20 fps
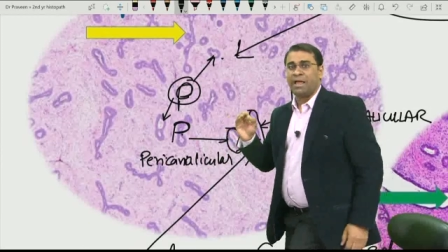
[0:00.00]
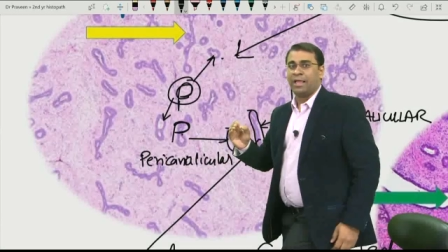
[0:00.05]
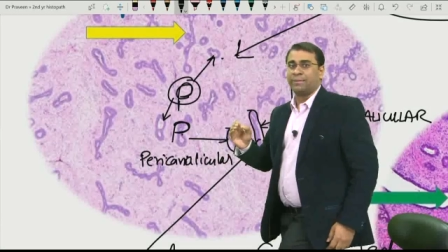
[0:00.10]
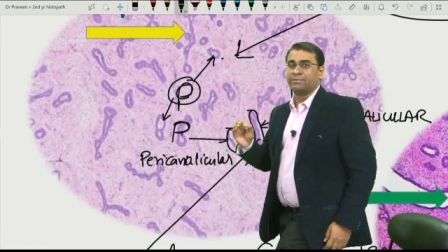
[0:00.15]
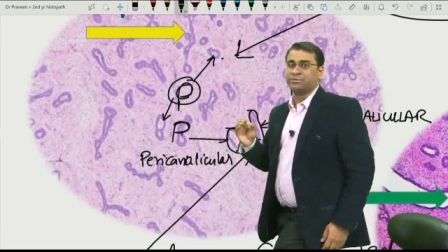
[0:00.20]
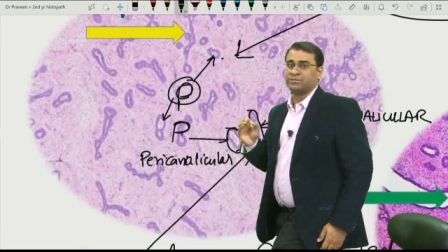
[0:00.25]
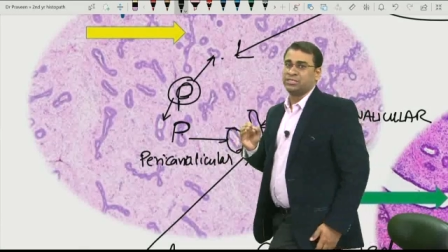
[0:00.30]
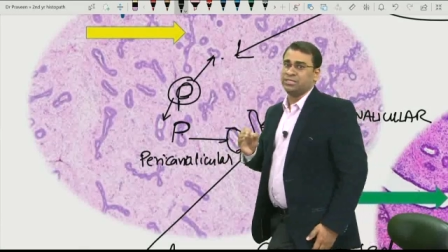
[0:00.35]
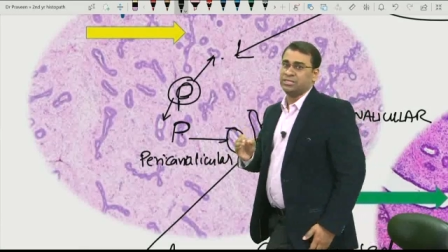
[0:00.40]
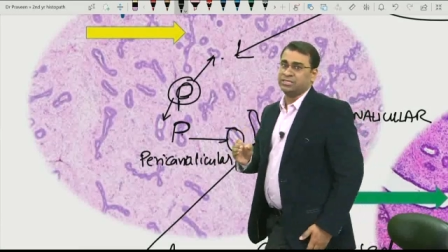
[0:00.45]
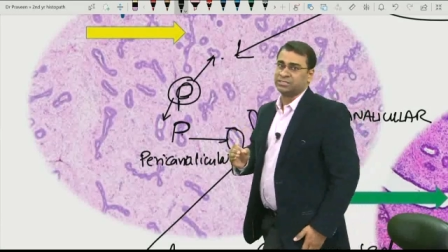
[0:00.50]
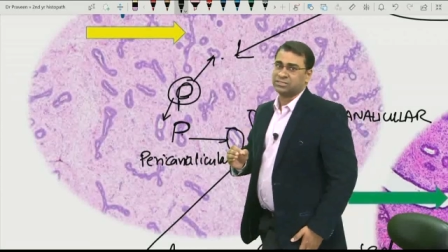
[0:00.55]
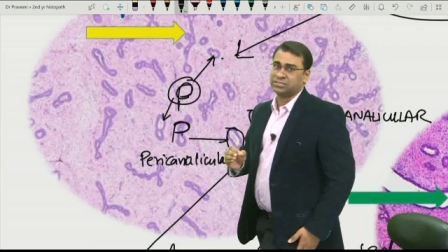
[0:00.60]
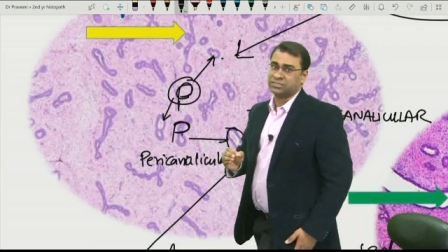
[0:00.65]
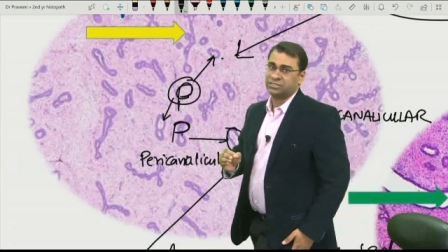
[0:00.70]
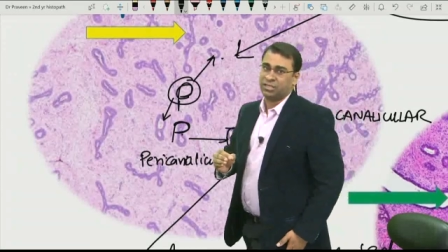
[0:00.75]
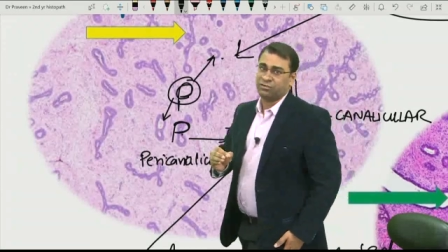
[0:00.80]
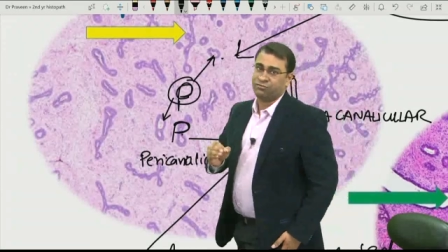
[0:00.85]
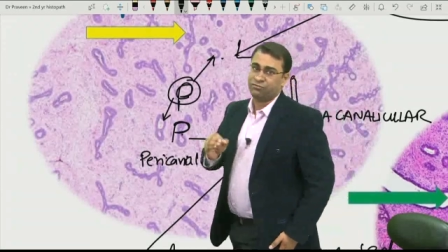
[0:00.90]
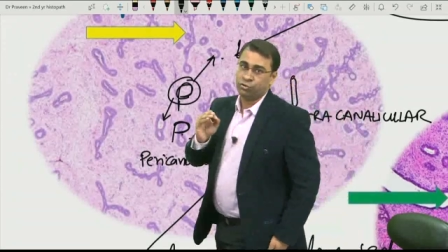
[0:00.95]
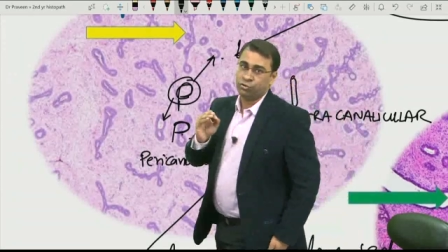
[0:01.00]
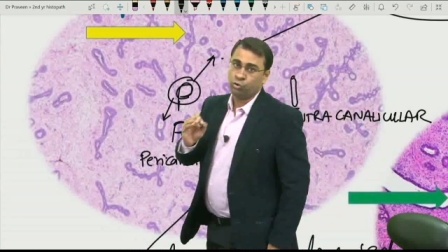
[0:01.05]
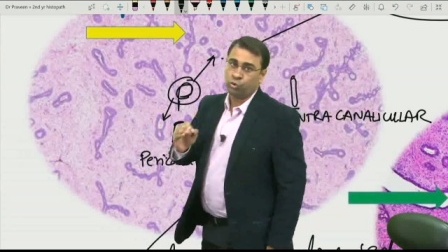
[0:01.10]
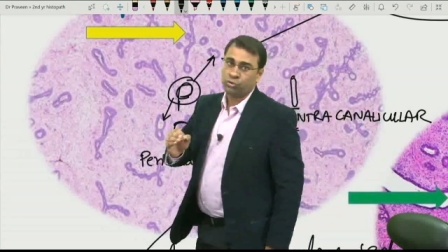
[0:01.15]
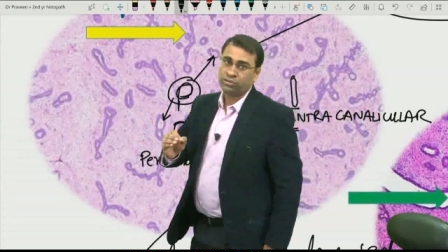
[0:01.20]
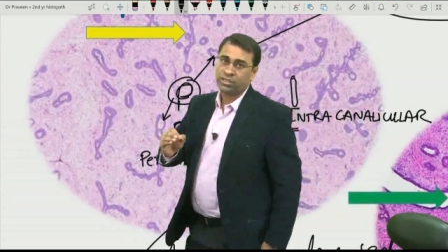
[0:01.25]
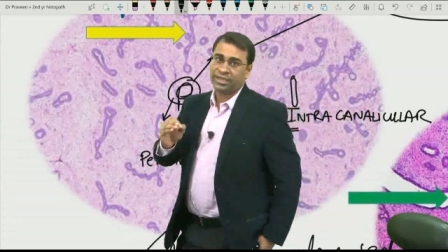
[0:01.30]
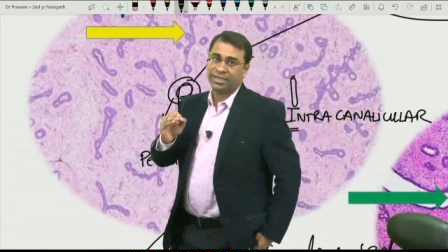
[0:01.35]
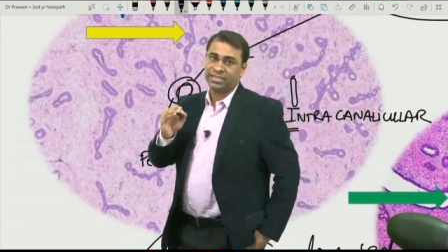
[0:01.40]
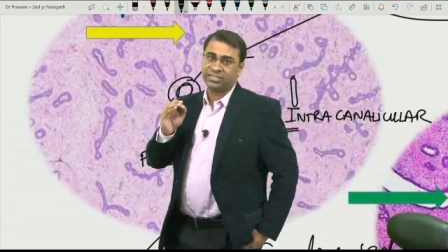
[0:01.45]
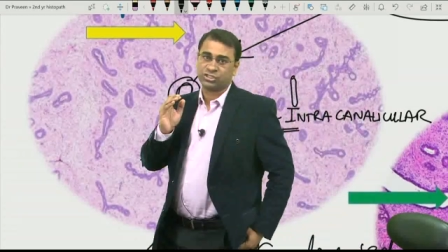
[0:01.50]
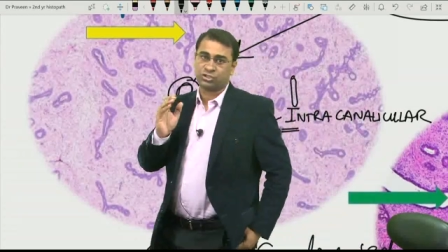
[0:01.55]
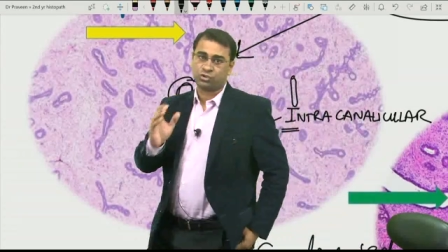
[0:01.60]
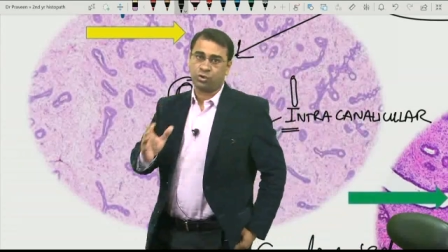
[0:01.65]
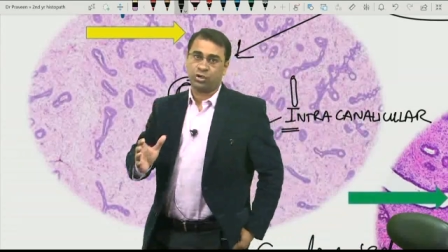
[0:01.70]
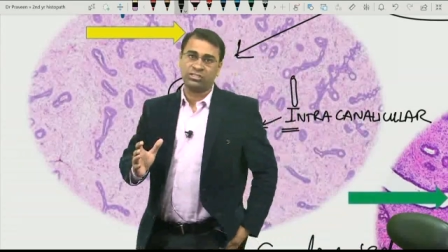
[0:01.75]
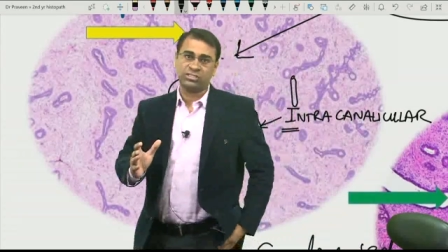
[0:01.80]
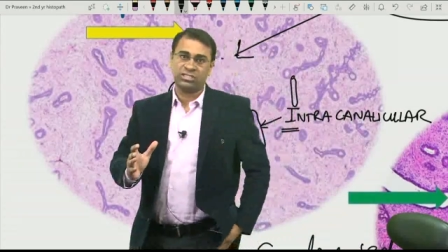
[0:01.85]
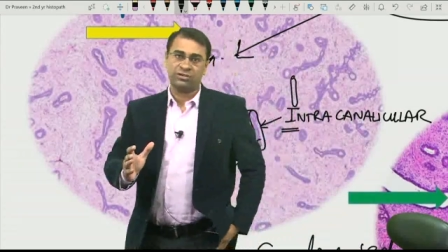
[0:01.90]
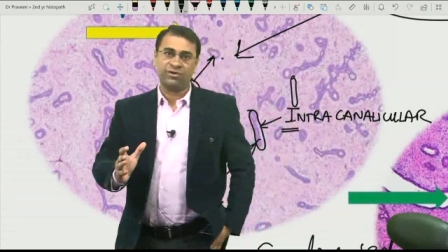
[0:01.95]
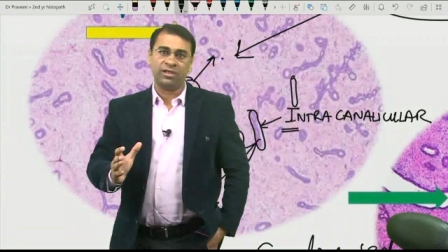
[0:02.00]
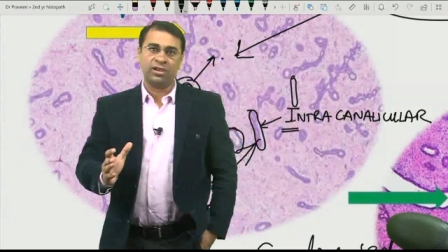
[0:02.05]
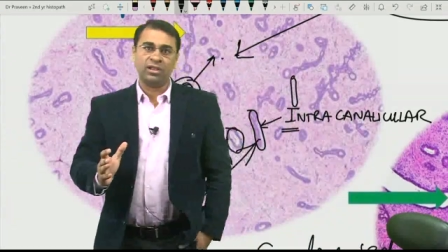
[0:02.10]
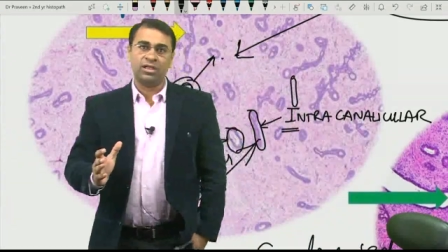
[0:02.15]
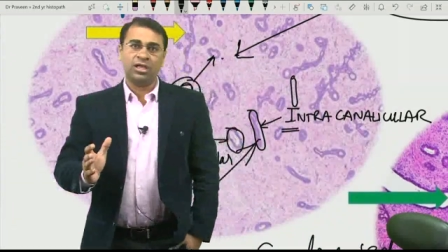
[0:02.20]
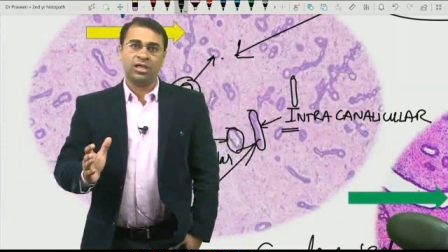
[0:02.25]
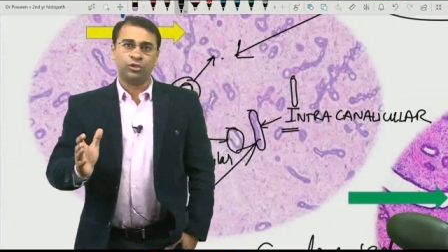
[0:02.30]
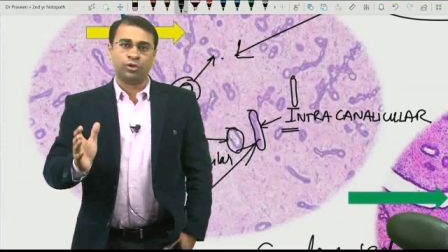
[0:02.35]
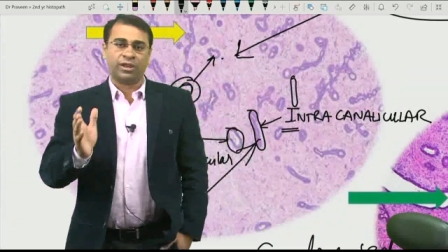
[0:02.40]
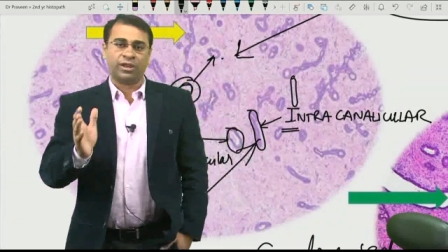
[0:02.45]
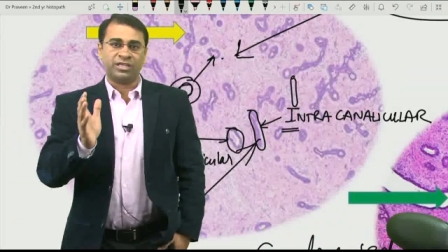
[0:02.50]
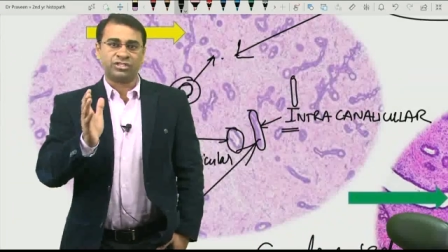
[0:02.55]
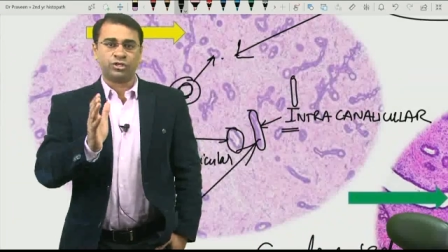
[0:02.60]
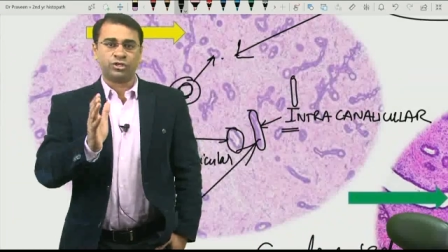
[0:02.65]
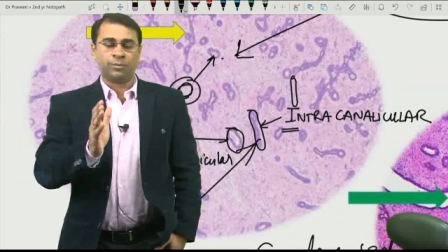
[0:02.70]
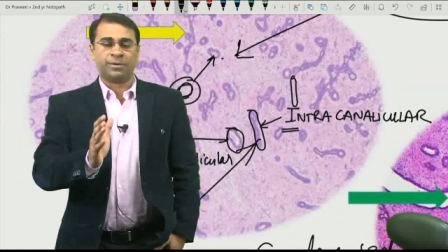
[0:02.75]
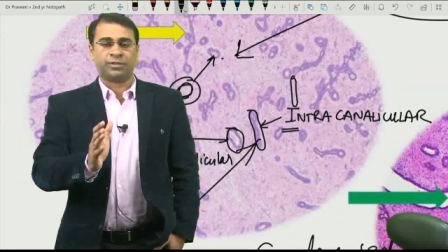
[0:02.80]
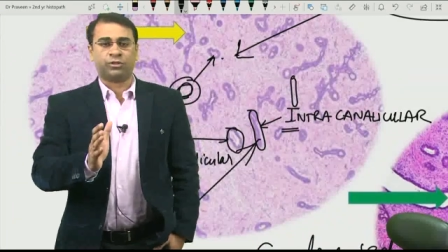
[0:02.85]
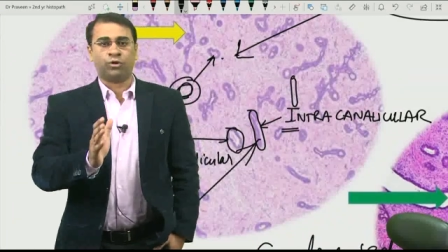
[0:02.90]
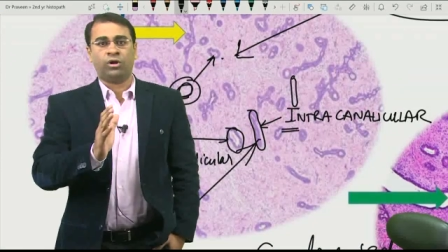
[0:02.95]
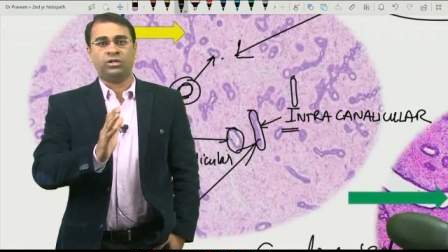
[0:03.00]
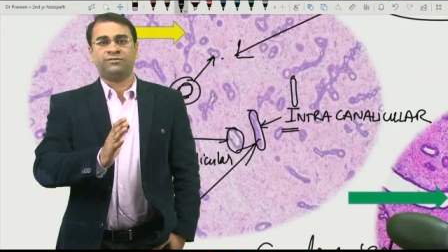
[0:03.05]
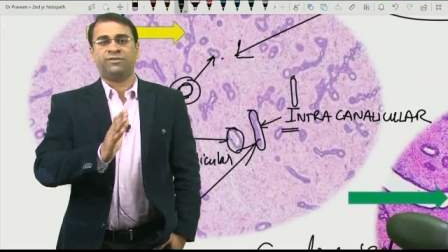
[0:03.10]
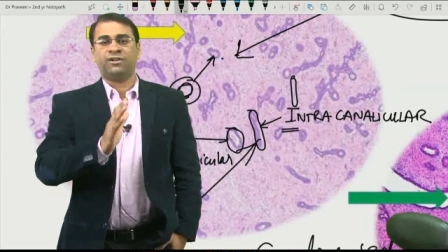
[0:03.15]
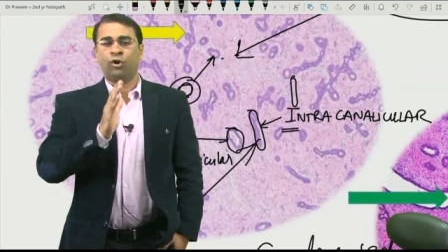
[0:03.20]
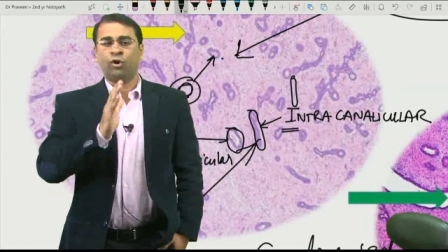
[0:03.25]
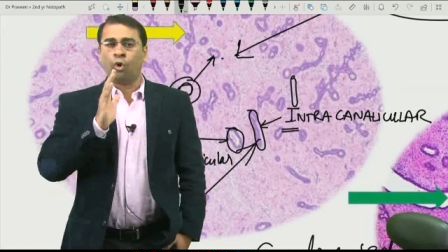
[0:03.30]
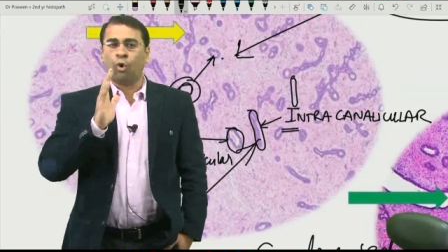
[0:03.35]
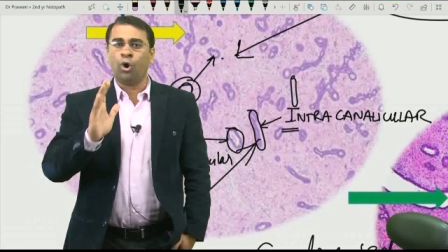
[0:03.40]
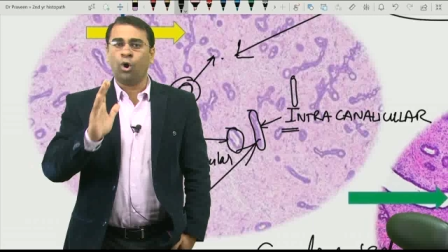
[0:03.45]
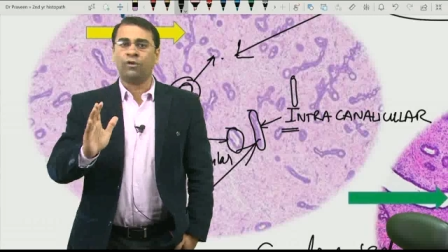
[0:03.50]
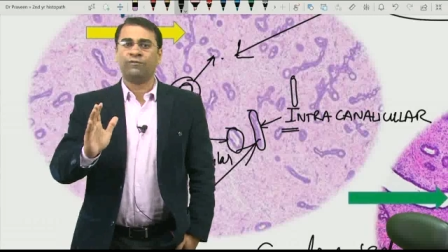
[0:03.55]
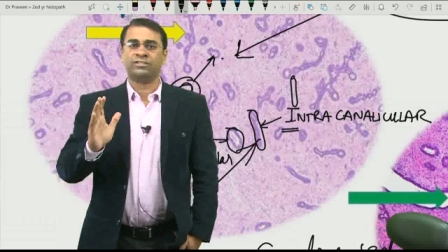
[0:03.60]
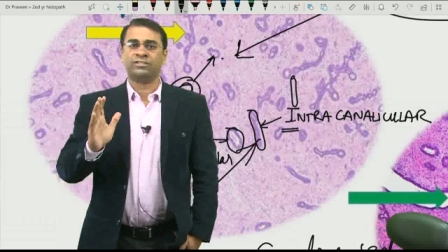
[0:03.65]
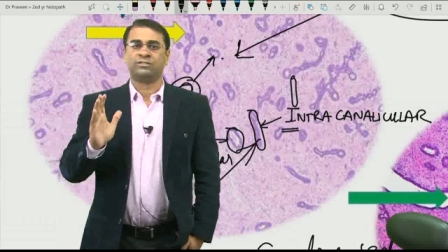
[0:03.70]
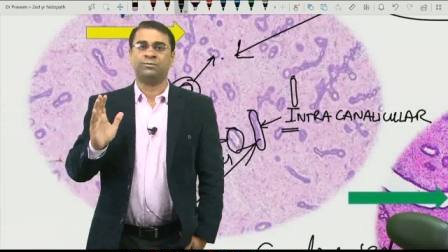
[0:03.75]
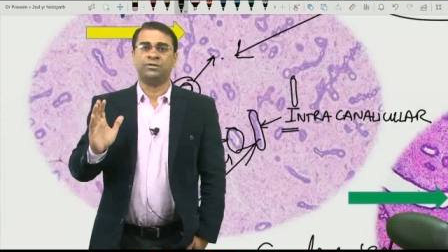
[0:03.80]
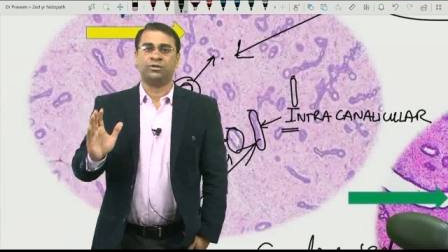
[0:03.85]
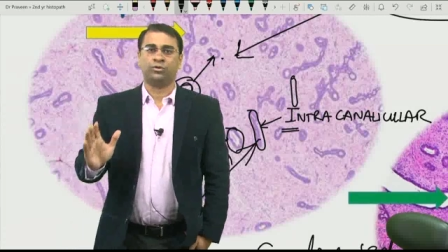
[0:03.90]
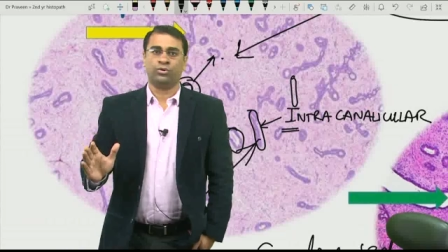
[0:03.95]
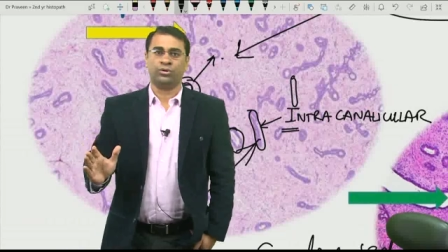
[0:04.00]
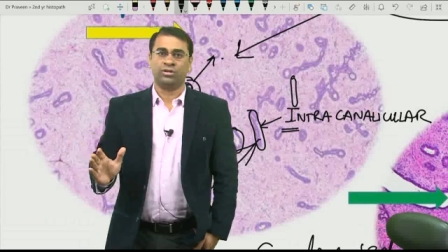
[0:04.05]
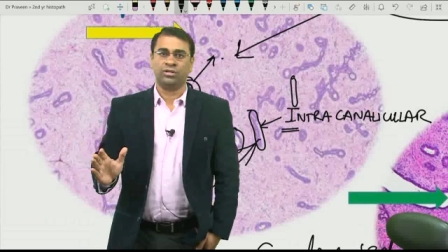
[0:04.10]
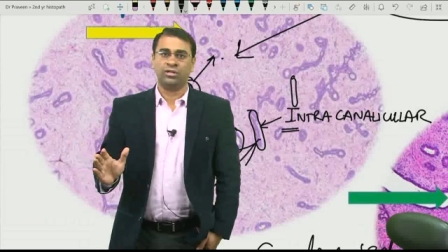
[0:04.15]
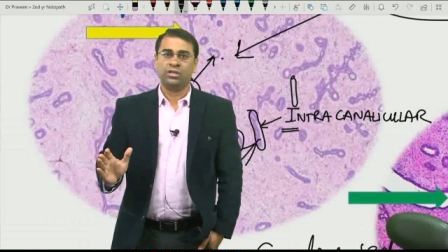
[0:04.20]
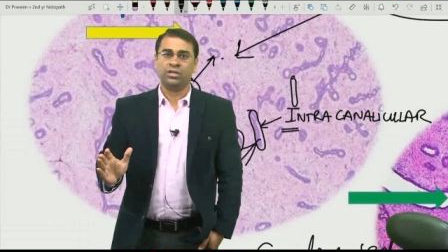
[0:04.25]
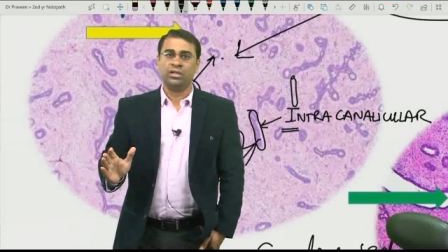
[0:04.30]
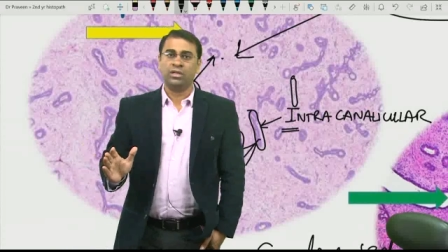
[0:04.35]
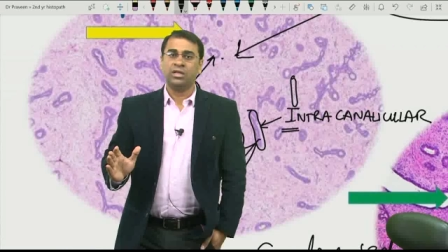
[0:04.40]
biopsy is. If you know the histology well, your histopathology will always be good.